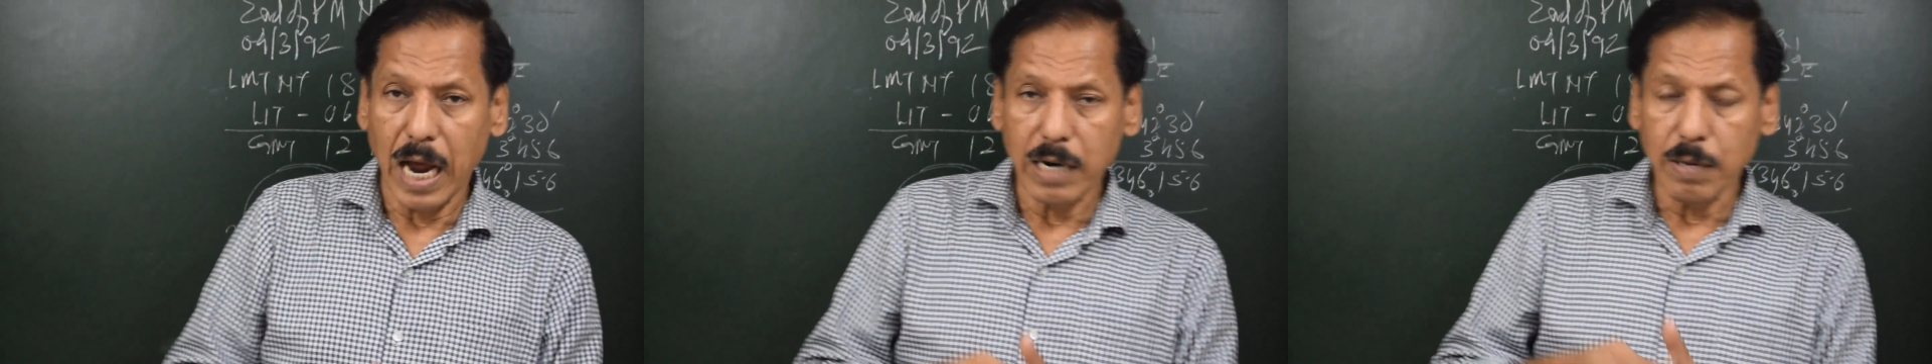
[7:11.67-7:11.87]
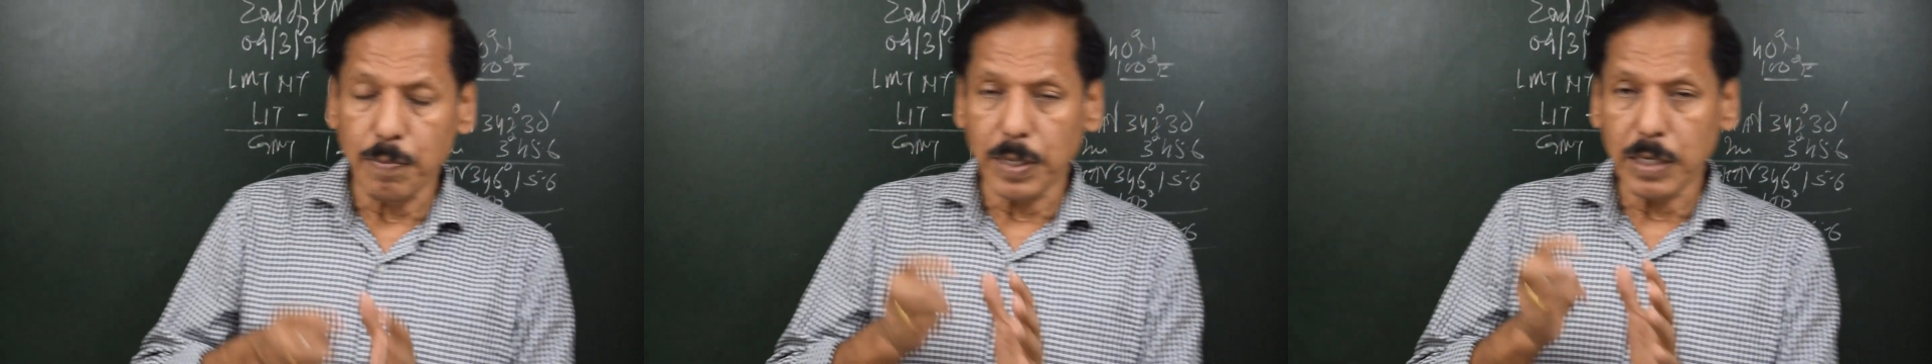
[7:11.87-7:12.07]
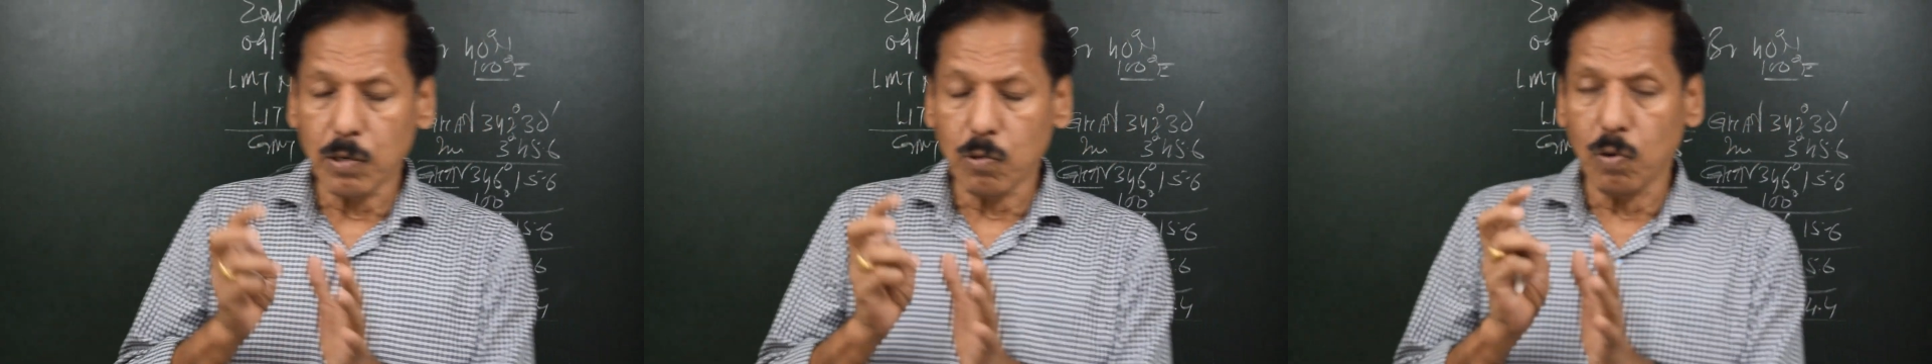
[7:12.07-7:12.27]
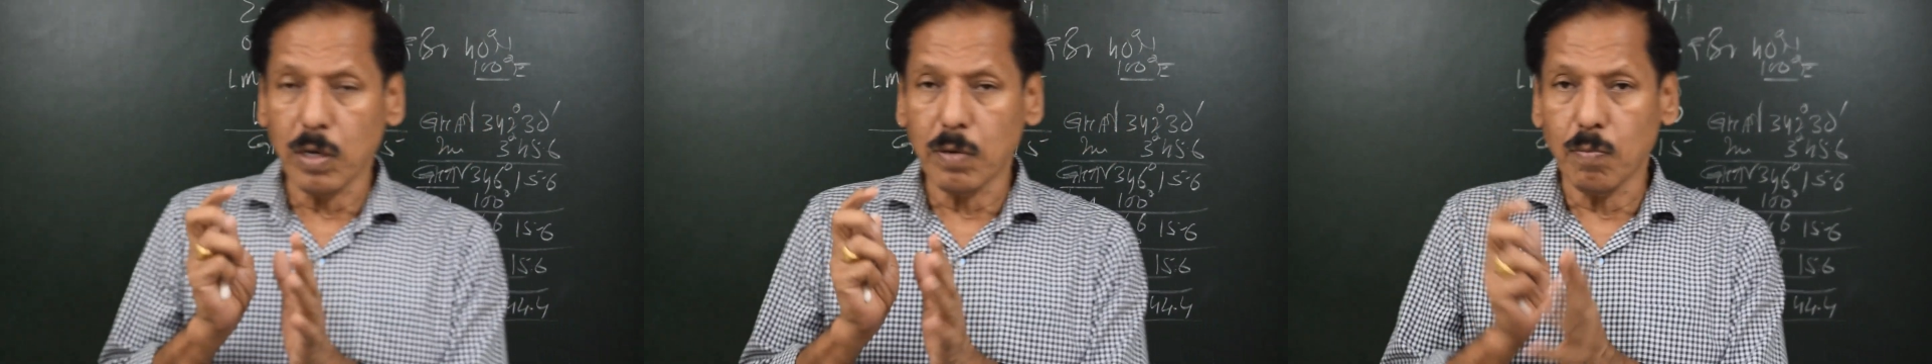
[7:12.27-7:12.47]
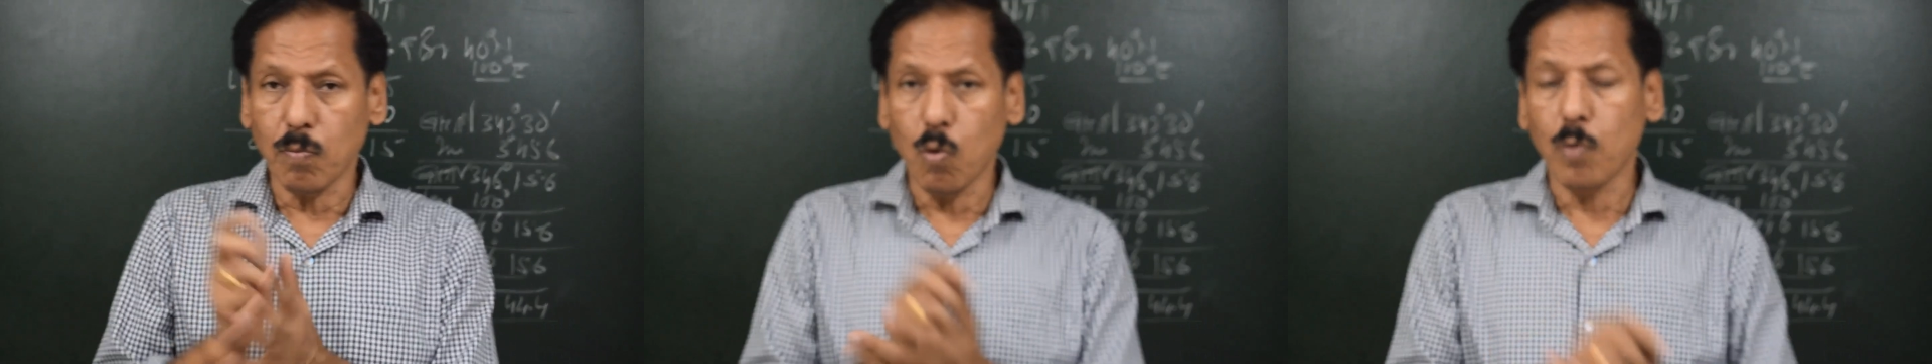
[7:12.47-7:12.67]
at a
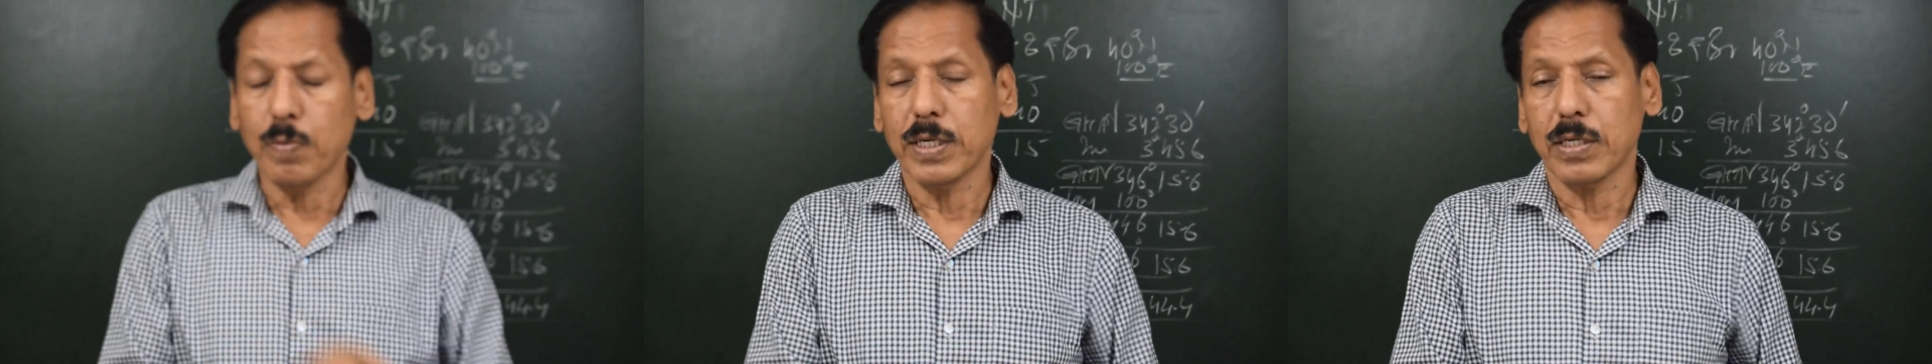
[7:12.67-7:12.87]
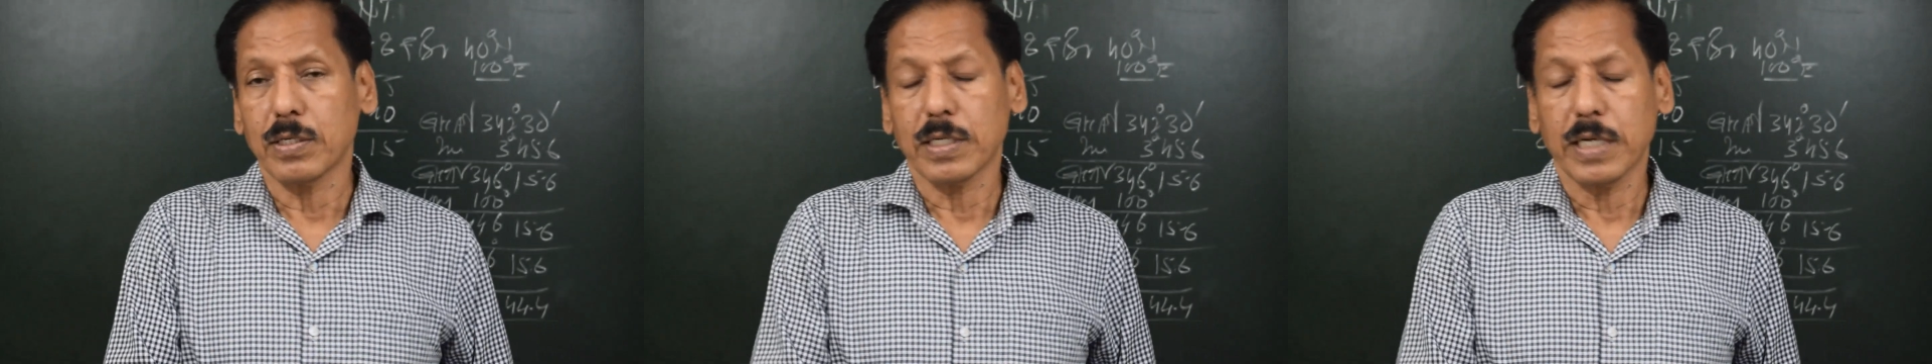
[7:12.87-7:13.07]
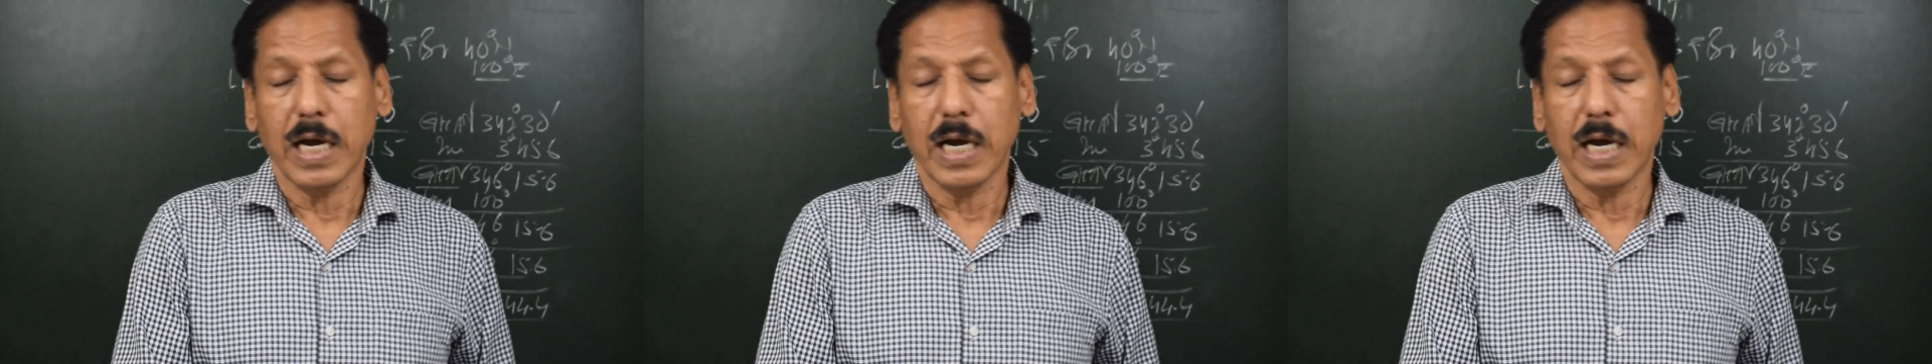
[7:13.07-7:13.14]
particular moment,